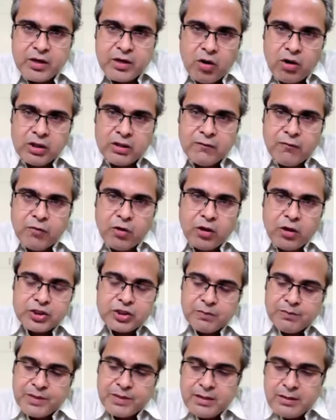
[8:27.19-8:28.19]
All the walls
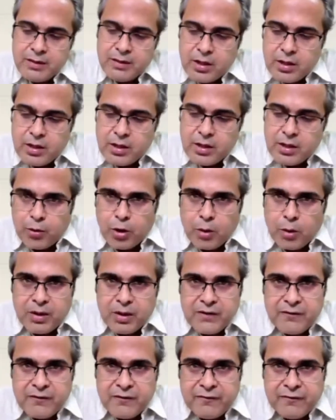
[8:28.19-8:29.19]
should be properly
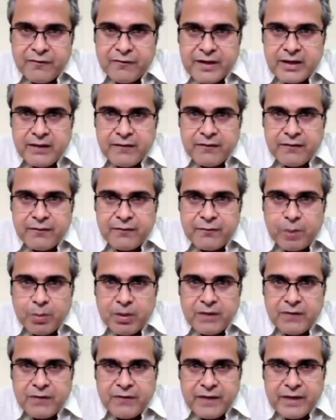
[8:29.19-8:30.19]

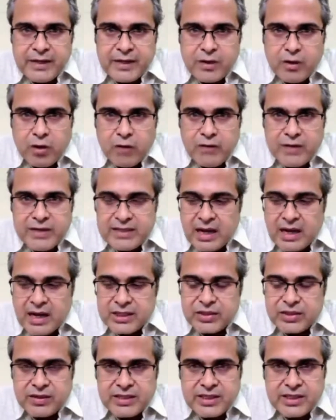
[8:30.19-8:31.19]
felt, and always ask
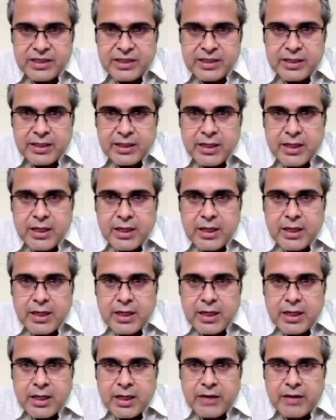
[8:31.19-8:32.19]
your assistant.
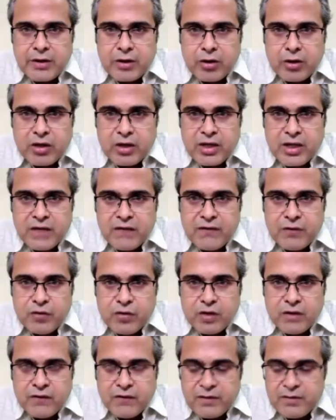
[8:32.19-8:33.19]
It will not only give you
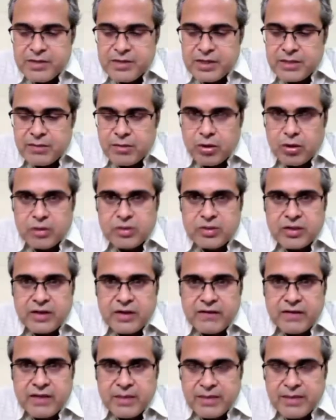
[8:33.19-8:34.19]
confirmation but also
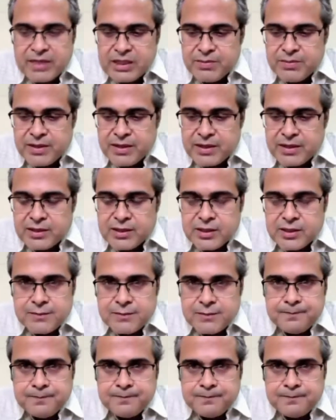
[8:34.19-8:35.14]
give them experience.